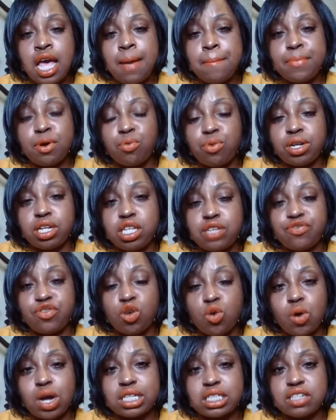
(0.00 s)
But when
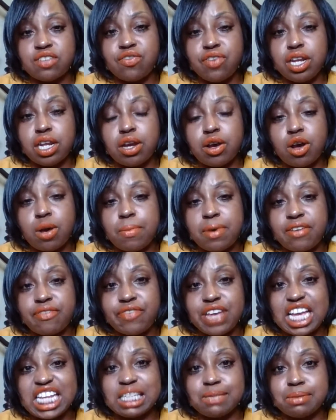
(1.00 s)
you watch the video on my
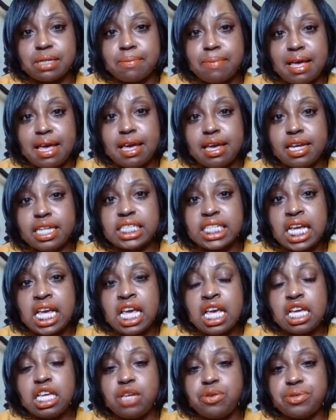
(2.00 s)
Facebook page,
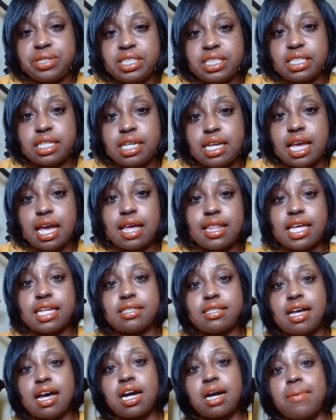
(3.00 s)
you will see how they
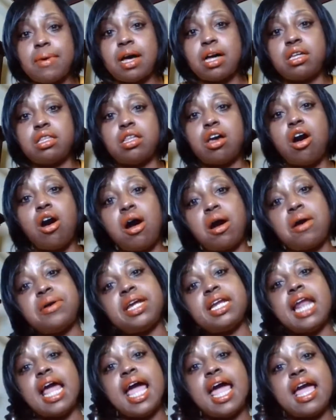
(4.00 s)
talk about
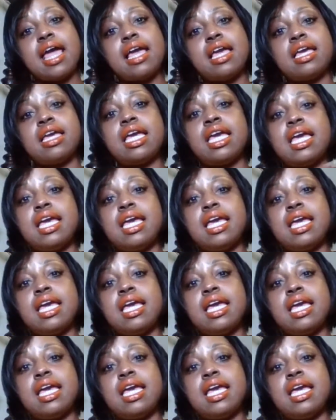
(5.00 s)
RNA